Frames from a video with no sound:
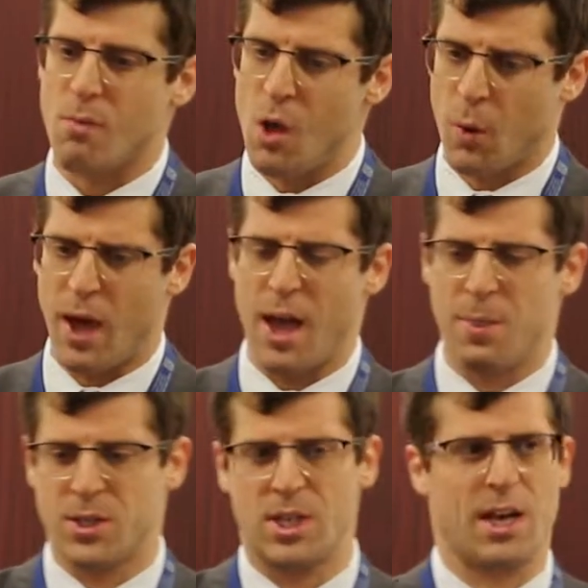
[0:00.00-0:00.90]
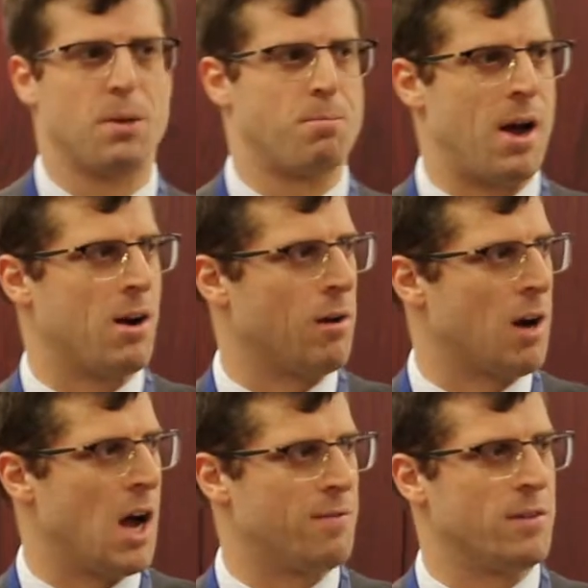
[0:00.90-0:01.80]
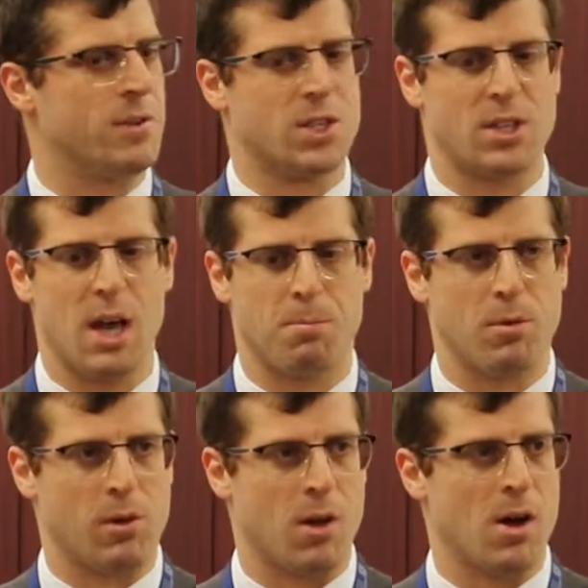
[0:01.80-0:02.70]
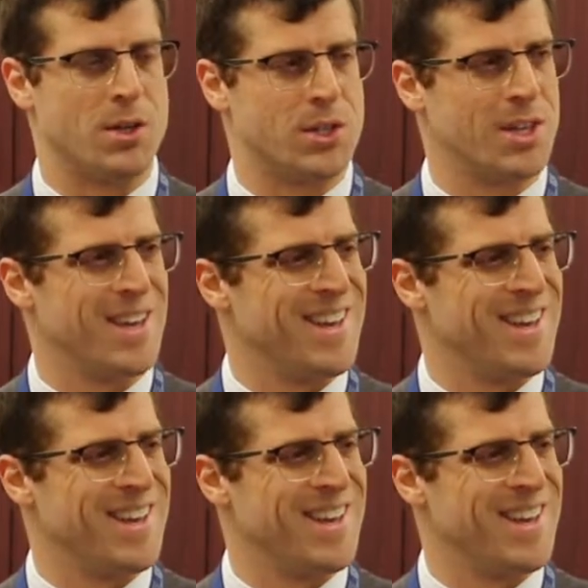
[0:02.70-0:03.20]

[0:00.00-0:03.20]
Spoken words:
Okay, and the second paragraph of this sample clause